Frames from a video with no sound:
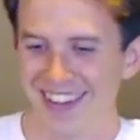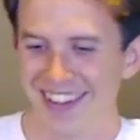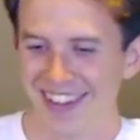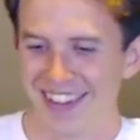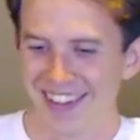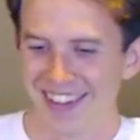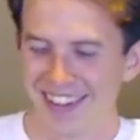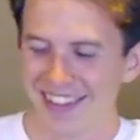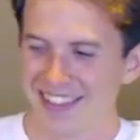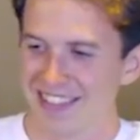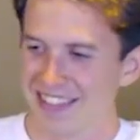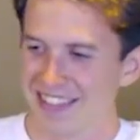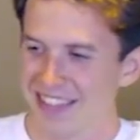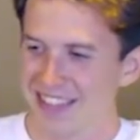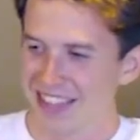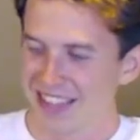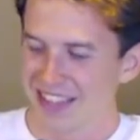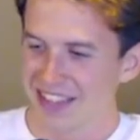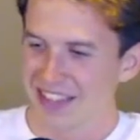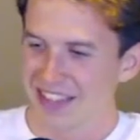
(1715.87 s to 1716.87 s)

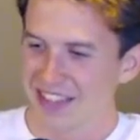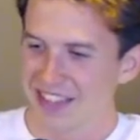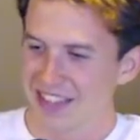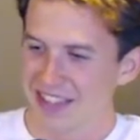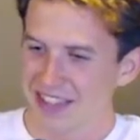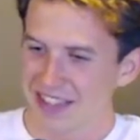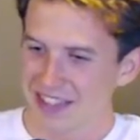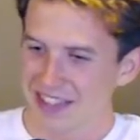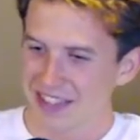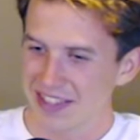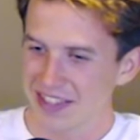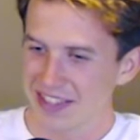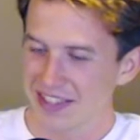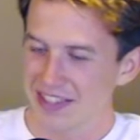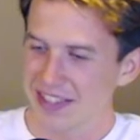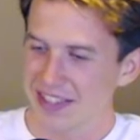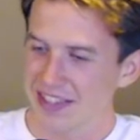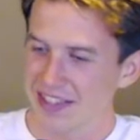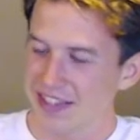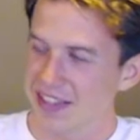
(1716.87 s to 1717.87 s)

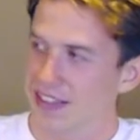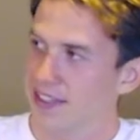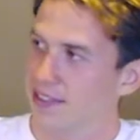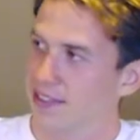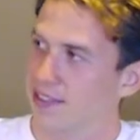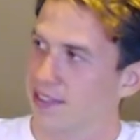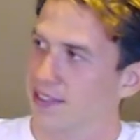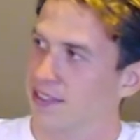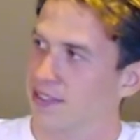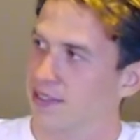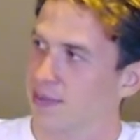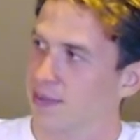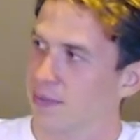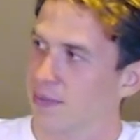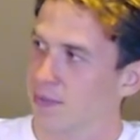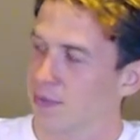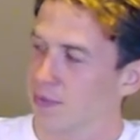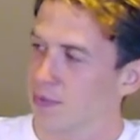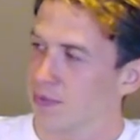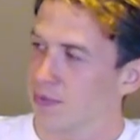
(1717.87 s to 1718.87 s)

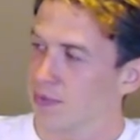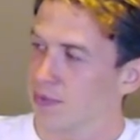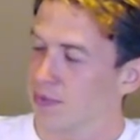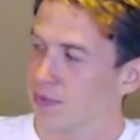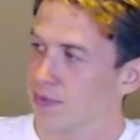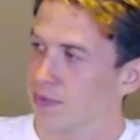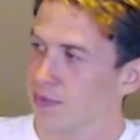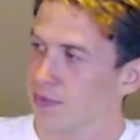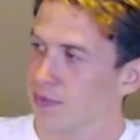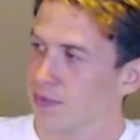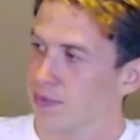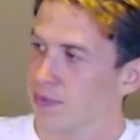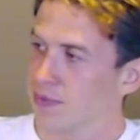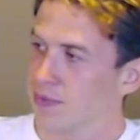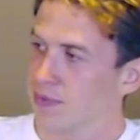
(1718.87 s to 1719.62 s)
This person isn't speaking.